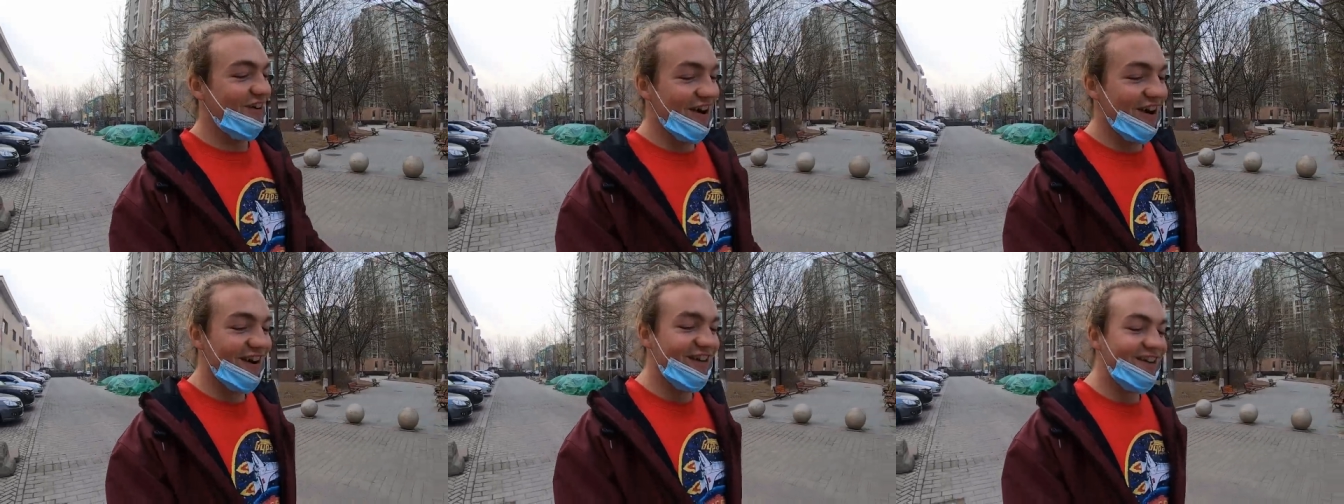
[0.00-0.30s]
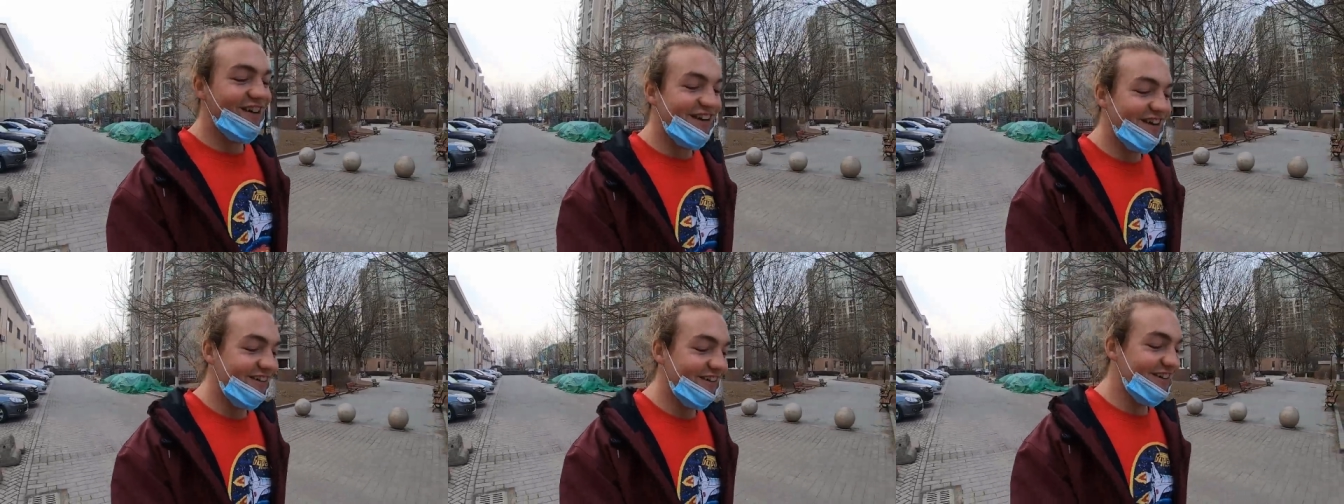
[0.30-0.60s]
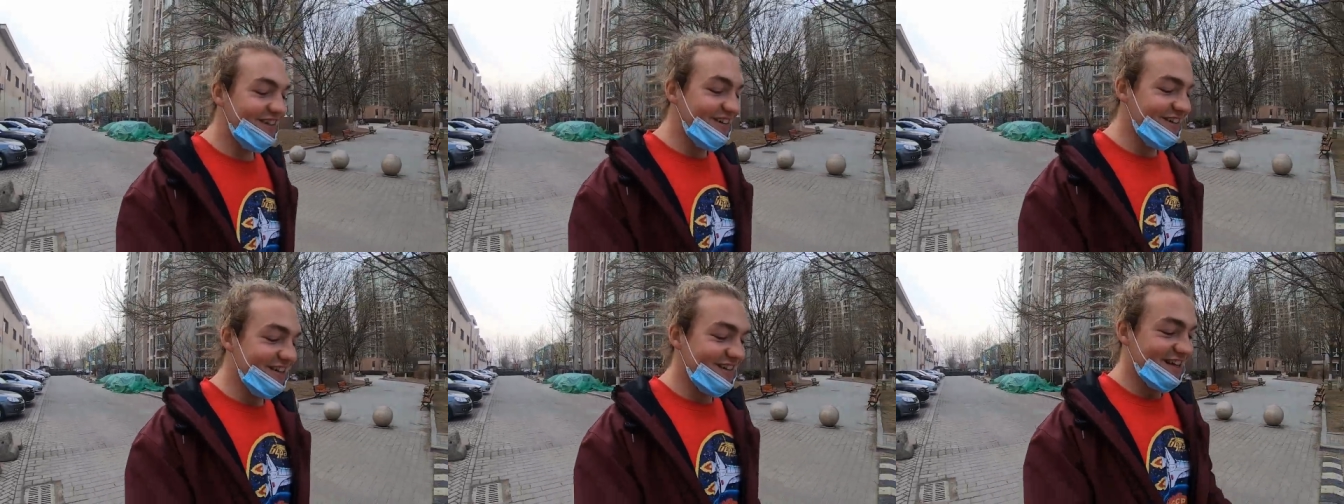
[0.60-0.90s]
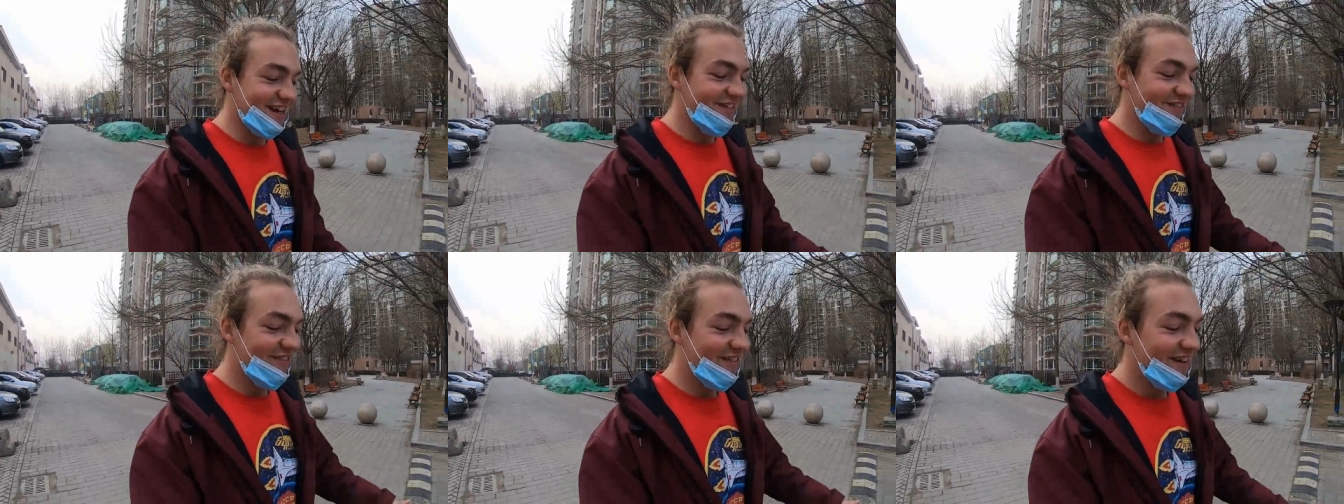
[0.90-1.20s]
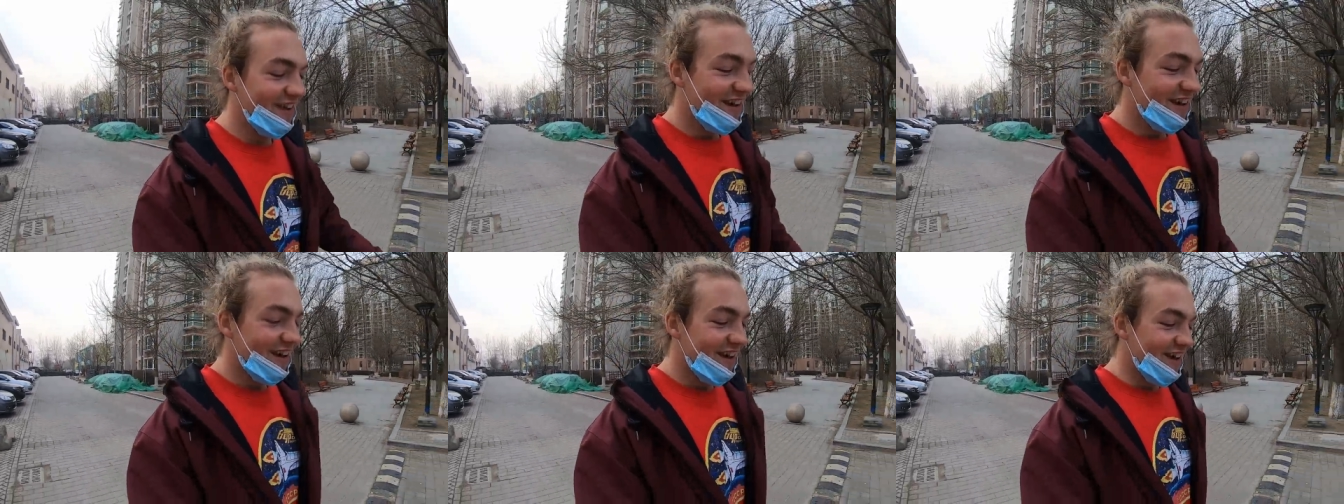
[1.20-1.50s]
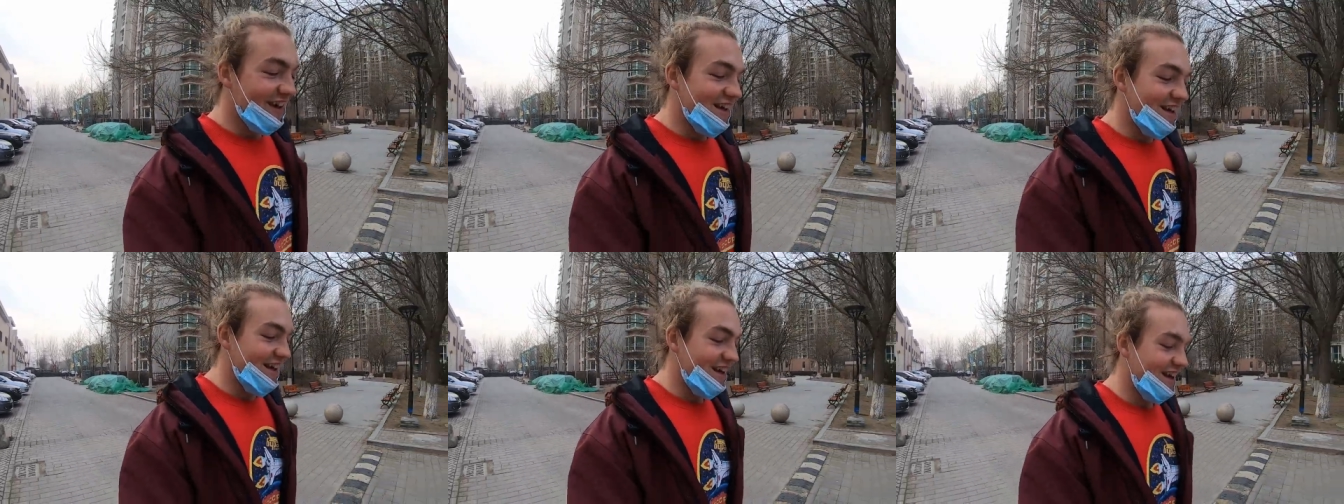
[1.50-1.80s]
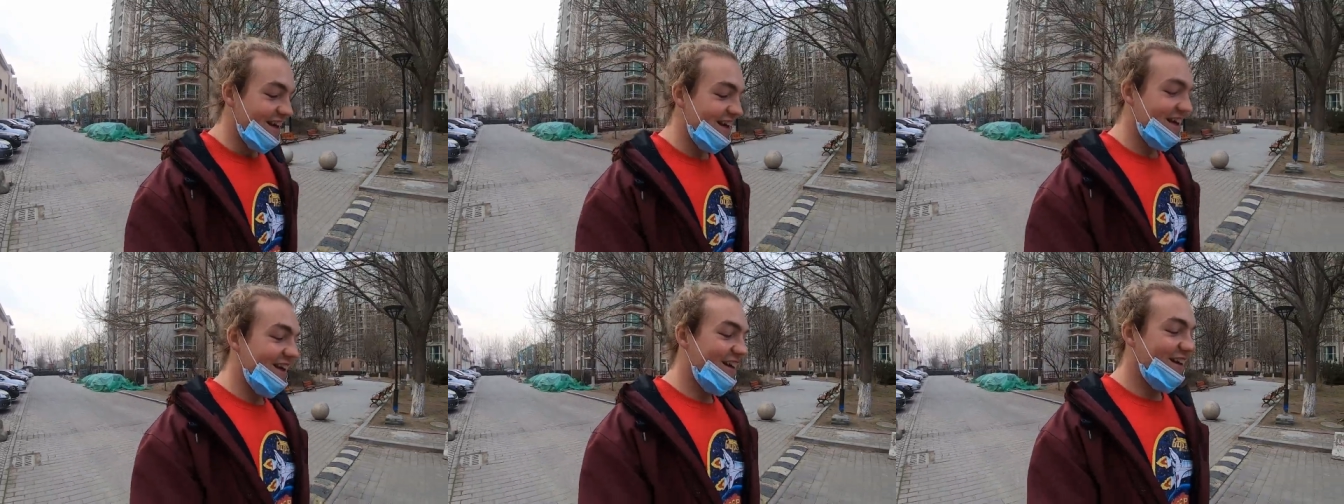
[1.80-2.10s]
apparently also some
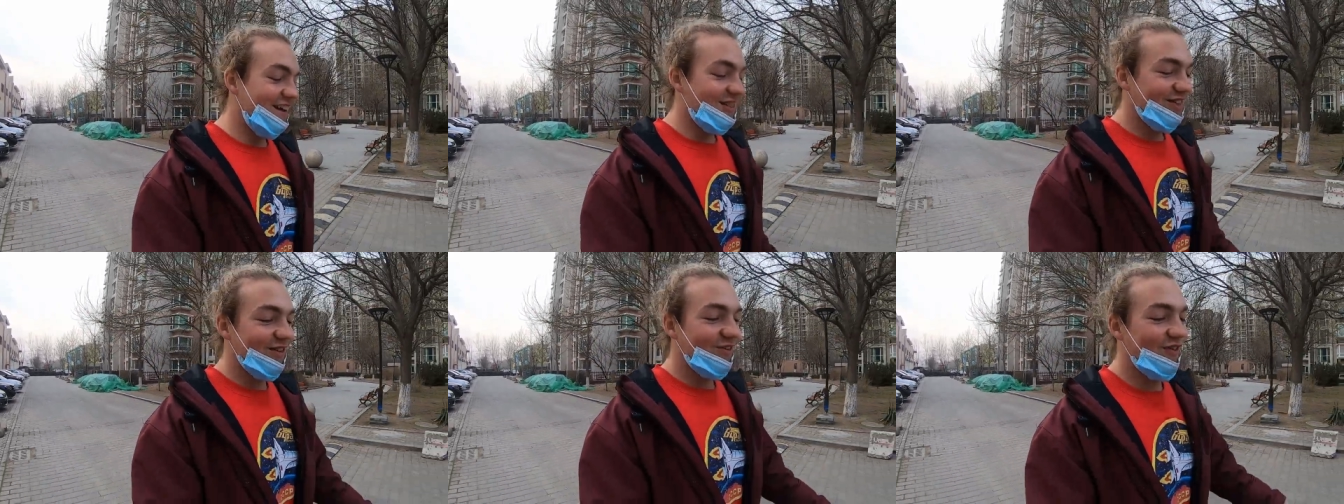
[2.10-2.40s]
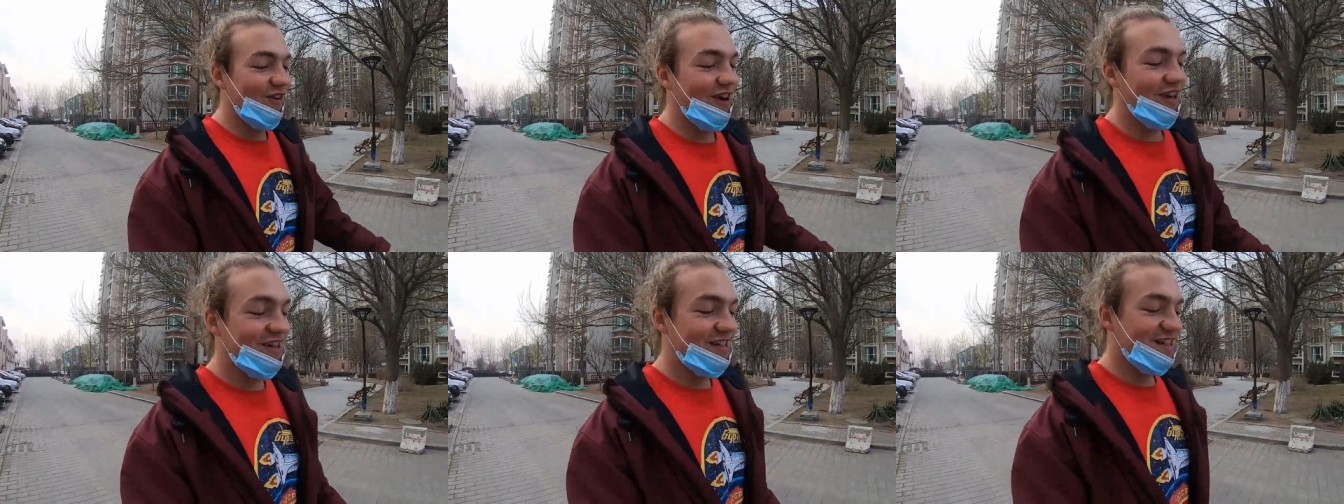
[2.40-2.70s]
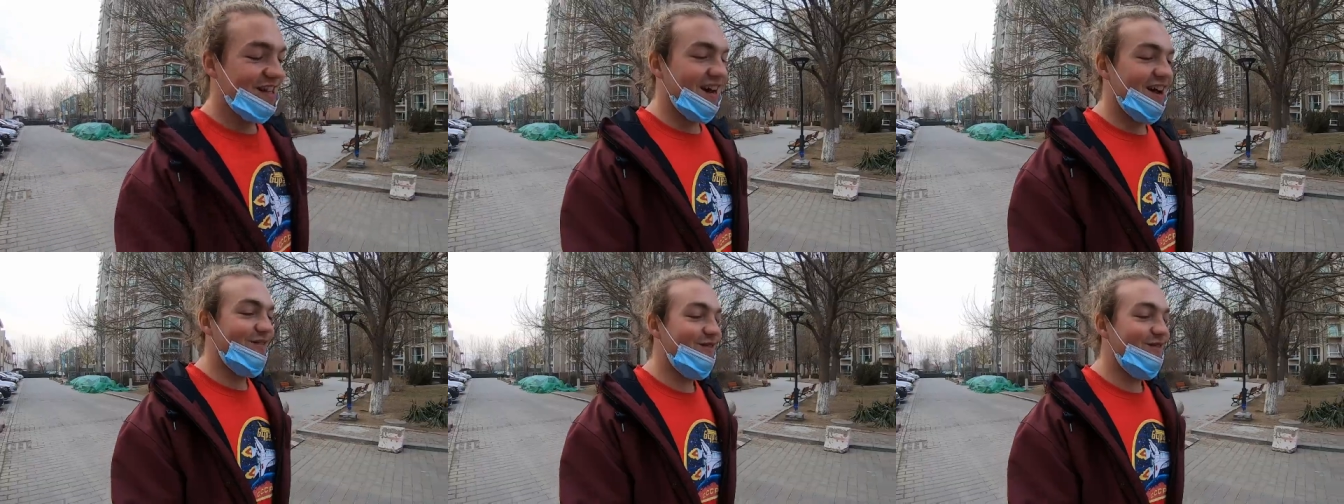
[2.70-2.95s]
uh, the first